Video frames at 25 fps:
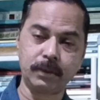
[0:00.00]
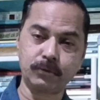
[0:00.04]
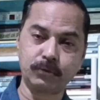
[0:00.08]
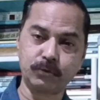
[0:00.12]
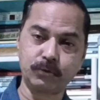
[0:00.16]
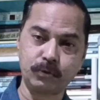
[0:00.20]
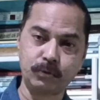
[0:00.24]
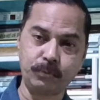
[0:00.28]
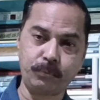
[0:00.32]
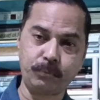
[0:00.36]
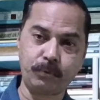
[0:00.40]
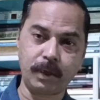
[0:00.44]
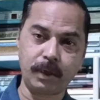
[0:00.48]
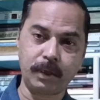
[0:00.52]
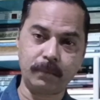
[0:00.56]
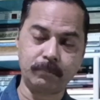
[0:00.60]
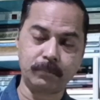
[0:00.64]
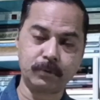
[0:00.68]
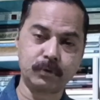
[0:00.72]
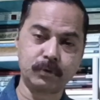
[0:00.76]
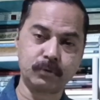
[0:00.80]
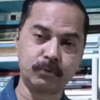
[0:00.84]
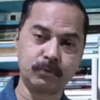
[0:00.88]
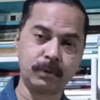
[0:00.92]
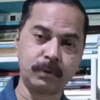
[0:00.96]
2 poems,
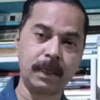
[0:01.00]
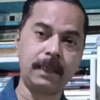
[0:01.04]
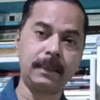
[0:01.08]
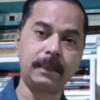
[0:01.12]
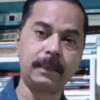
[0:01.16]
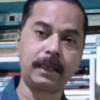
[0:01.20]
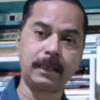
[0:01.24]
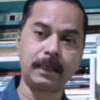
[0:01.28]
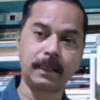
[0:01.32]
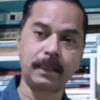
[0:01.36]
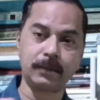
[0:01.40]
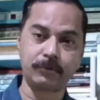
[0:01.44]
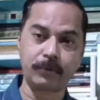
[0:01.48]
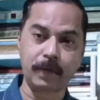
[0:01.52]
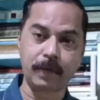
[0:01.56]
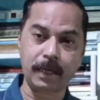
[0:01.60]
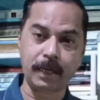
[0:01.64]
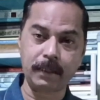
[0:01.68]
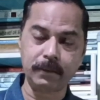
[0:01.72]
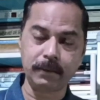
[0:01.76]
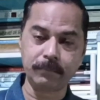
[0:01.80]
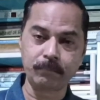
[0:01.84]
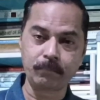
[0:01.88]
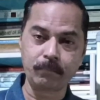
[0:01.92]
Tonight I Can Write